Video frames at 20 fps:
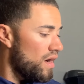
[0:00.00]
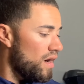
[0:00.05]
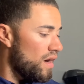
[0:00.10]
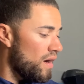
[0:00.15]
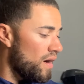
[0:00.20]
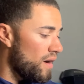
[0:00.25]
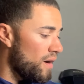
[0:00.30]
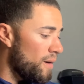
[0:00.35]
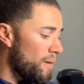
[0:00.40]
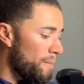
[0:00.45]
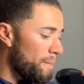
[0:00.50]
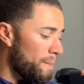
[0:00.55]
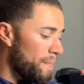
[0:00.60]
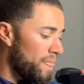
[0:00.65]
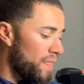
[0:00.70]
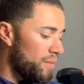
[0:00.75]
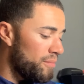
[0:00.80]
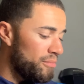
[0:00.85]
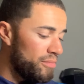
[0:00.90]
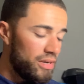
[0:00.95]

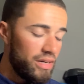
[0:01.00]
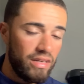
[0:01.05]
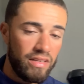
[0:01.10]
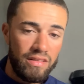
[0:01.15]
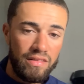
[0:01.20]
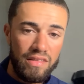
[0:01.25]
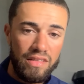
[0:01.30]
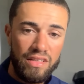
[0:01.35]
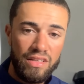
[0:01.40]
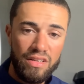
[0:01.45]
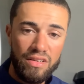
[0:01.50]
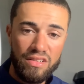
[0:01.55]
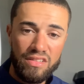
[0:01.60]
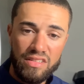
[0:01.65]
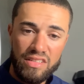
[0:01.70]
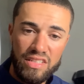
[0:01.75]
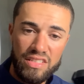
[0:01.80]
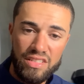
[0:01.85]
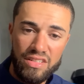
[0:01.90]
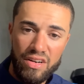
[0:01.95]
But,
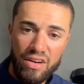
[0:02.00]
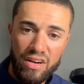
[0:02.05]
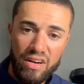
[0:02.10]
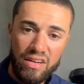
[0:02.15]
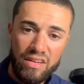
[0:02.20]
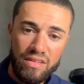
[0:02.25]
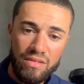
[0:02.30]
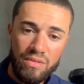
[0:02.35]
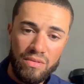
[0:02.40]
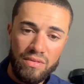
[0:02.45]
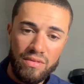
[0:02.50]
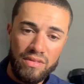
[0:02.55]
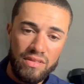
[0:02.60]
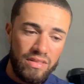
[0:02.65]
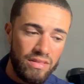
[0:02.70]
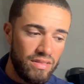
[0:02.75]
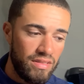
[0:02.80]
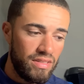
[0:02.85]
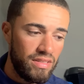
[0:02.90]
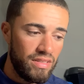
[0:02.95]
it doesn't hurt
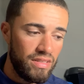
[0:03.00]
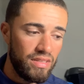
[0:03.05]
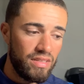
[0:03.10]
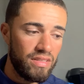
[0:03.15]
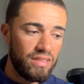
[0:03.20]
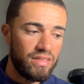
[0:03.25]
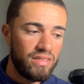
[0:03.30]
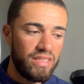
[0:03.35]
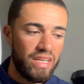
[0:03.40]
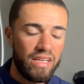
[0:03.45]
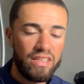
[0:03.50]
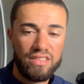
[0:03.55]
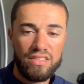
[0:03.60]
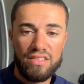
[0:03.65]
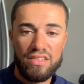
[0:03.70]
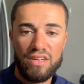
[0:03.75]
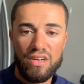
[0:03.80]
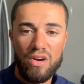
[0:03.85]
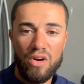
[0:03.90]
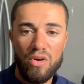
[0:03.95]
to take a
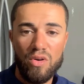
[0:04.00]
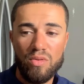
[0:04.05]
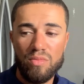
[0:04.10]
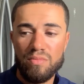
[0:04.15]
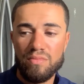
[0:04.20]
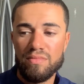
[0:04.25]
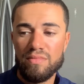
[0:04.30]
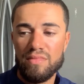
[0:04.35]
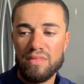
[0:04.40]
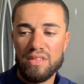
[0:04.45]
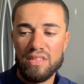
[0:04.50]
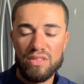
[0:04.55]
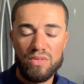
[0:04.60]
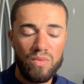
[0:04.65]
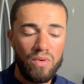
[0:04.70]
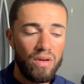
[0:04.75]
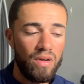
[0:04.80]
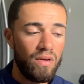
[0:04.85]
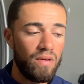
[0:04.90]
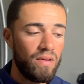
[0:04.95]
snook home as
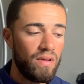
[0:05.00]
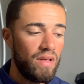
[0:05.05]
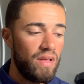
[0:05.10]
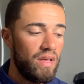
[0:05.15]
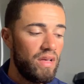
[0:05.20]
well.